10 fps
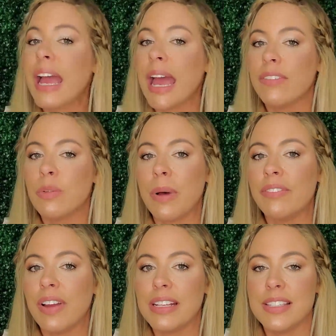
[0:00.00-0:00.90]
I have on
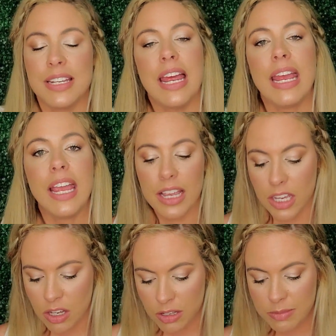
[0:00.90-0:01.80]
my face today
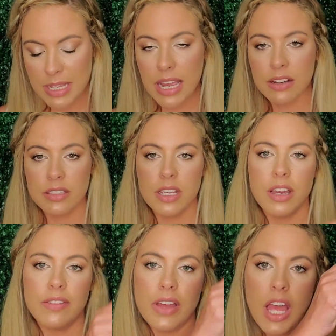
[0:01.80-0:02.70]
comes out
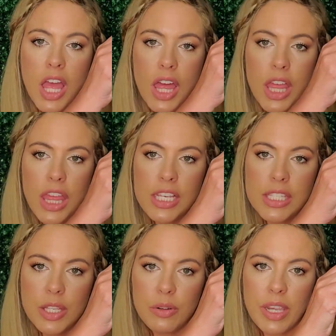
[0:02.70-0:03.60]
of
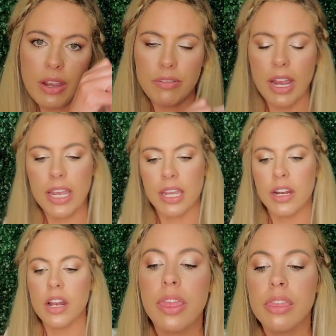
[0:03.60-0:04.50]
this little kit right
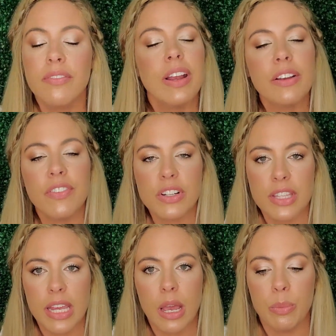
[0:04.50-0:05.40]
here. The very first
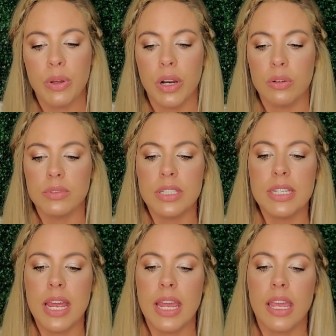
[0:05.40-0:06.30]
thing I put on
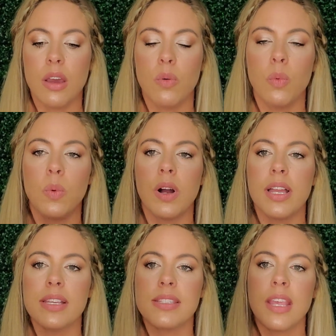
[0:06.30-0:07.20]
today
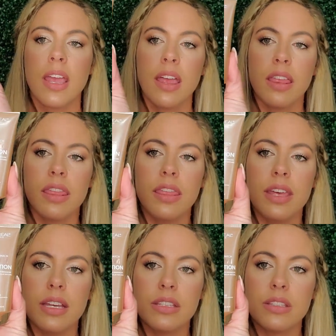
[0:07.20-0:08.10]
was
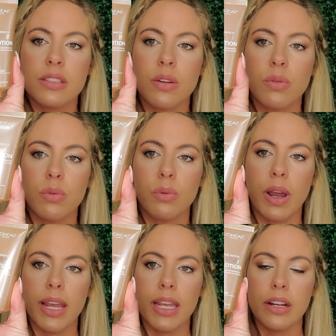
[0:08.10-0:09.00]
this
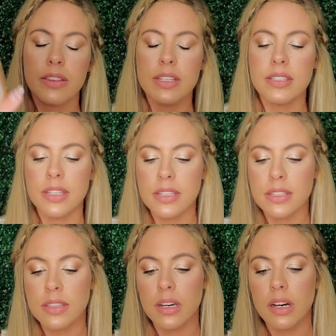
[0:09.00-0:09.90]
right here. This is
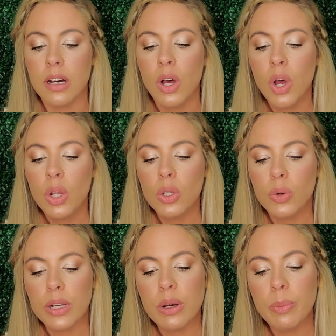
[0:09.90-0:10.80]
the
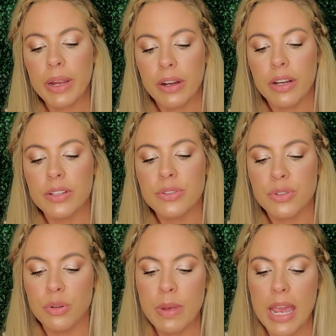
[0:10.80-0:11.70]
L'Oreal Paris
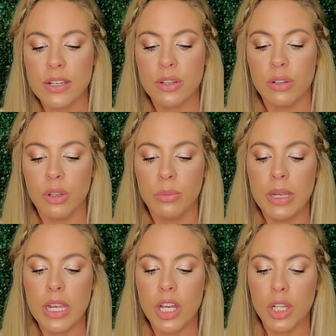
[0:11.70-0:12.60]
True Match
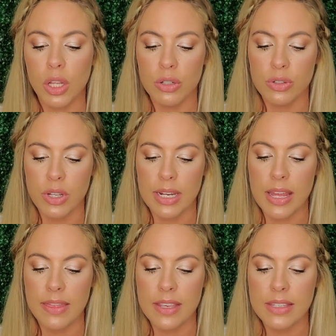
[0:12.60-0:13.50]
Lumi Glotion,
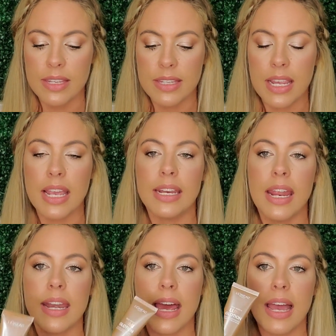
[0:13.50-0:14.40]
and this is in
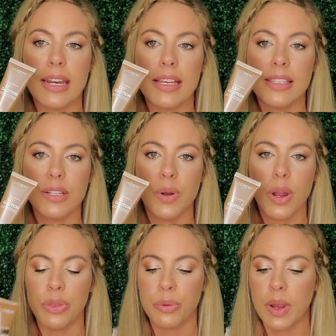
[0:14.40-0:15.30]

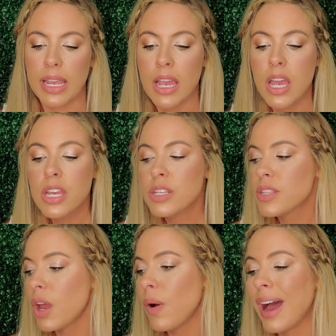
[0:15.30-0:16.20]
903.
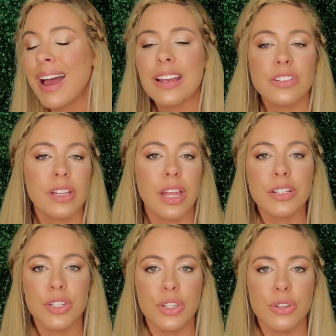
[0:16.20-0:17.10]
So I actually like
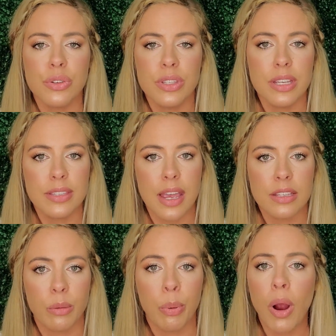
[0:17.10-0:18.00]
to use this
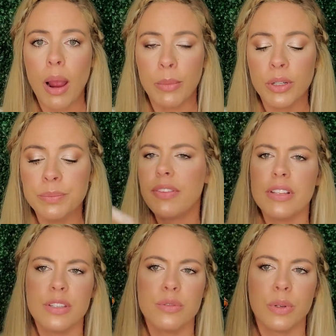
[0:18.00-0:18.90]
as a primer.
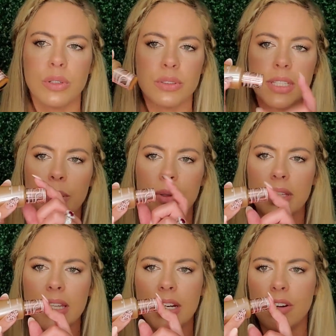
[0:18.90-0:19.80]
This is what it looks like with the
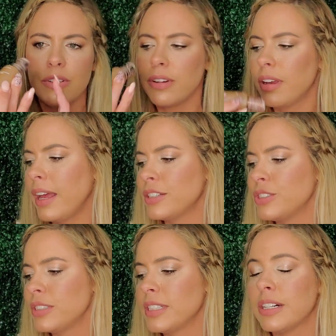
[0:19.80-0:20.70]
lid on, as
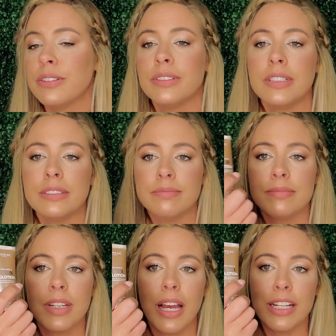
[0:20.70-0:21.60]
you can tell.
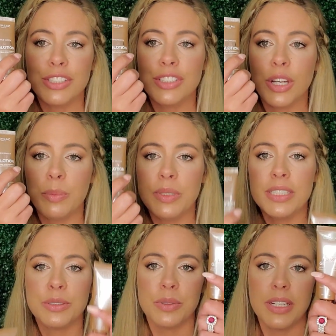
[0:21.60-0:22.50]
I just opened
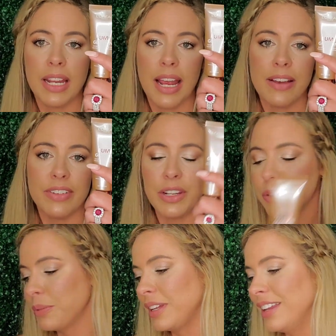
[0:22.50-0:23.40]
this one and I have
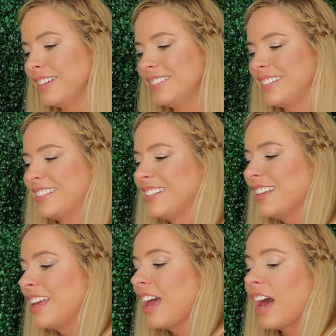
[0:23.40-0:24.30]
another one.
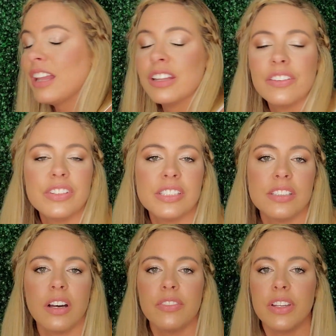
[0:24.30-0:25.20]
I love this
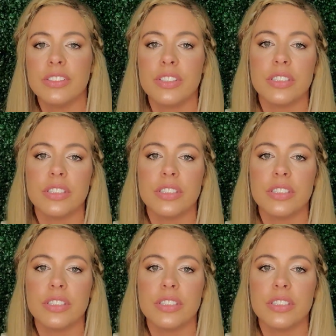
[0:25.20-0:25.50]
stuff. It